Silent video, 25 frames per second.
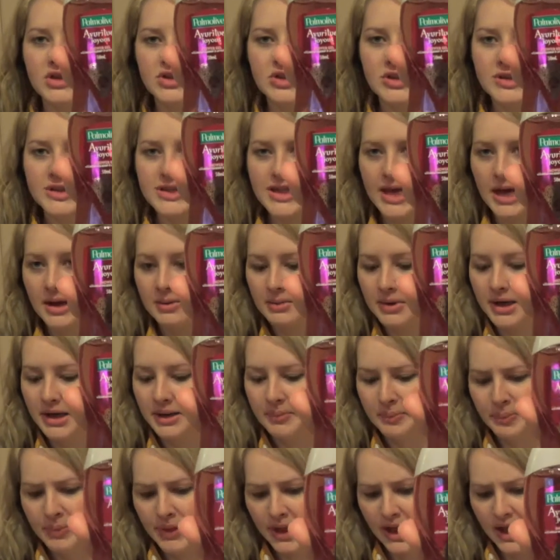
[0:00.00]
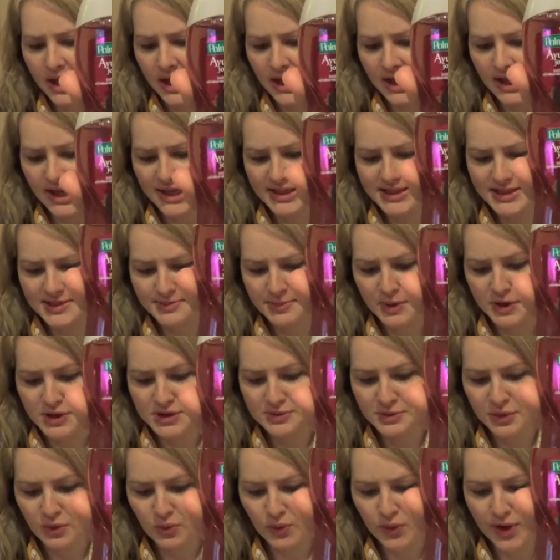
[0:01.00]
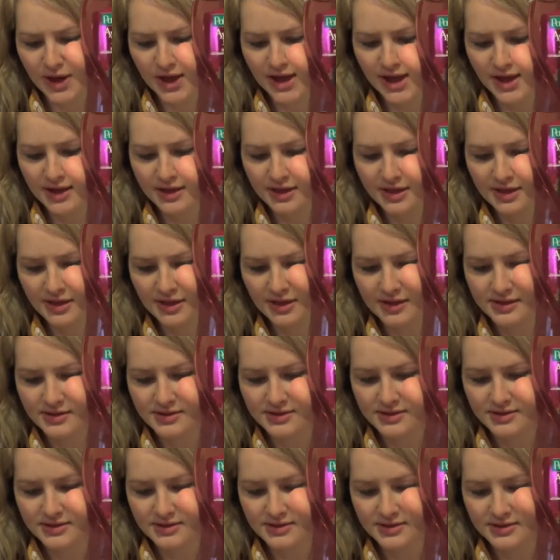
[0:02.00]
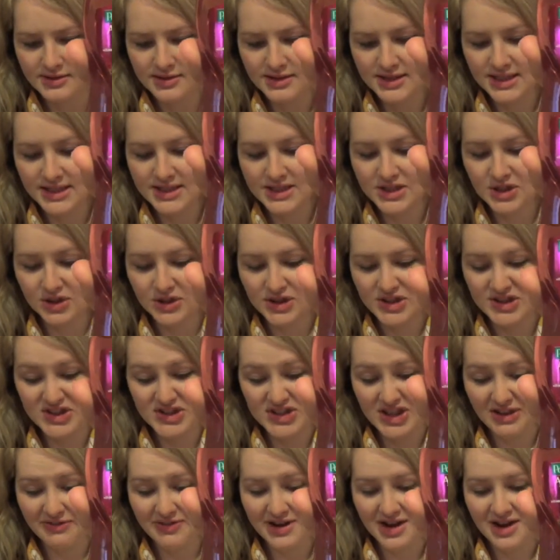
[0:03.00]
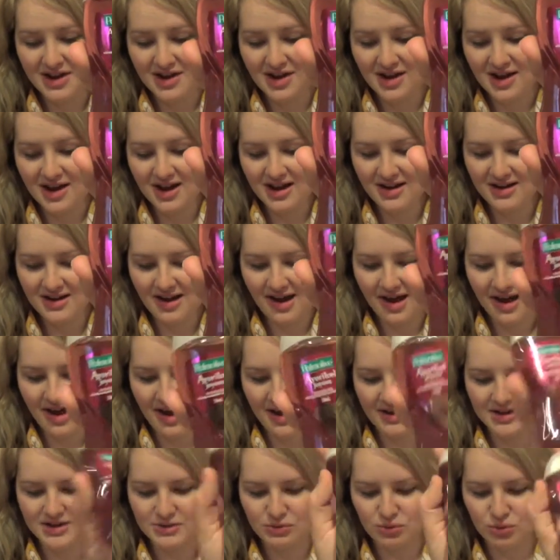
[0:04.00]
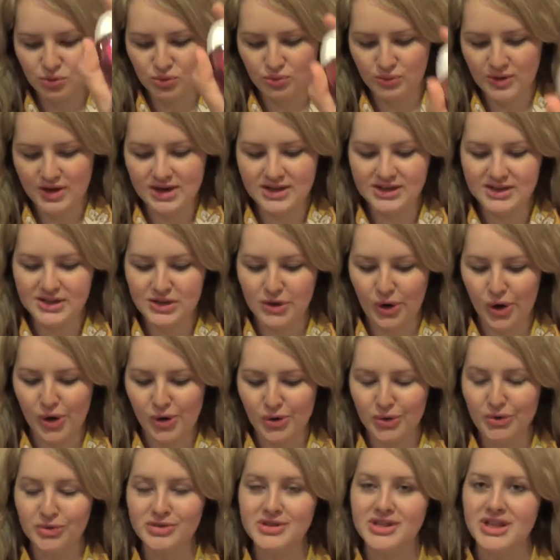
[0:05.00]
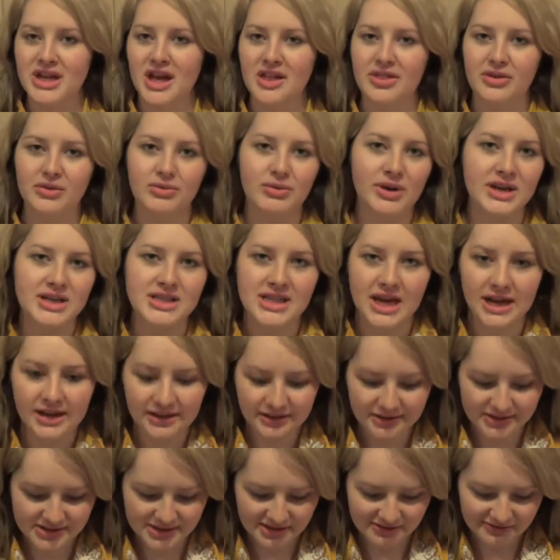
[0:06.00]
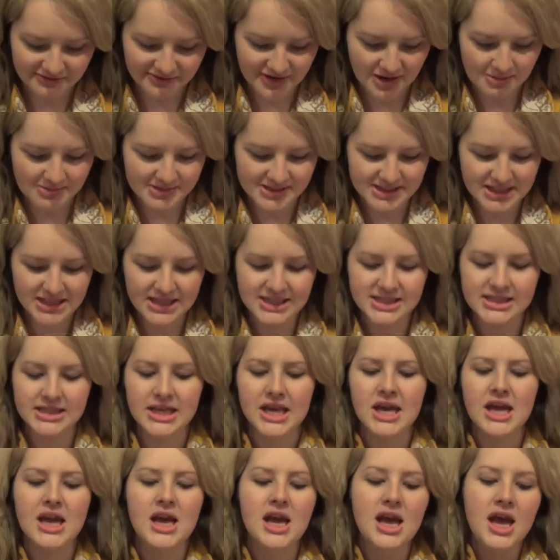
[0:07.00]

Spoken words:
just that one. It's supposed to be worth $6.79 at Woolworths, Coles and other retailers and pharmacies.